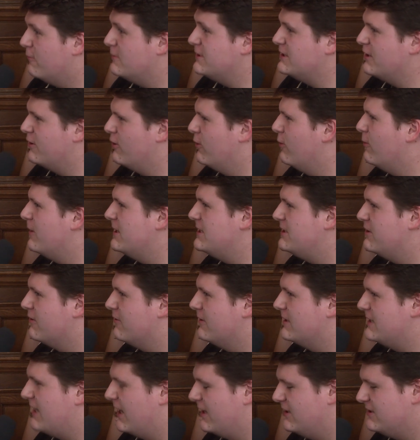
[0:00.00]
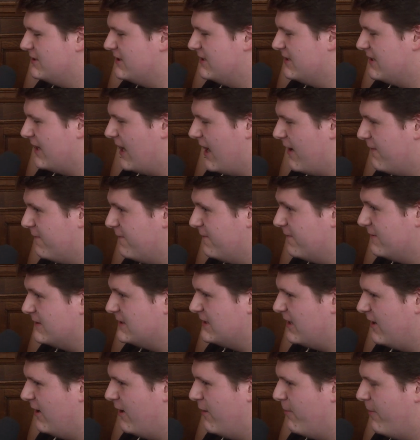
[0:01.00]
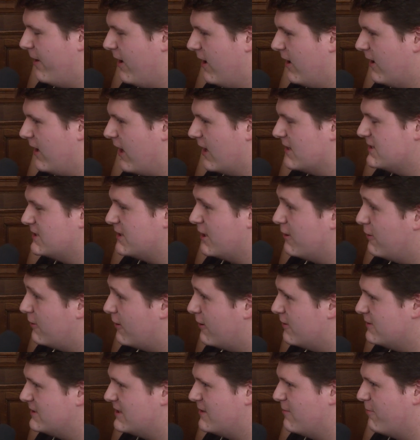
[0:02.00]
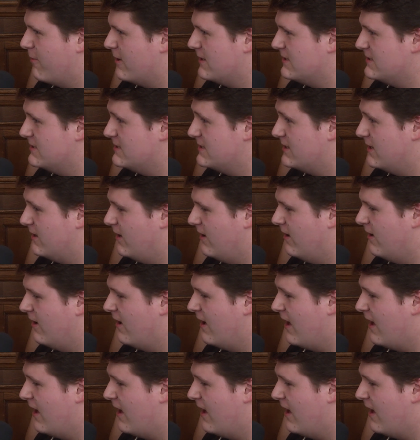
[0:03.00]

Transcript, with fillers: was it always your intention to have Selina Meyer get so close to the presidency,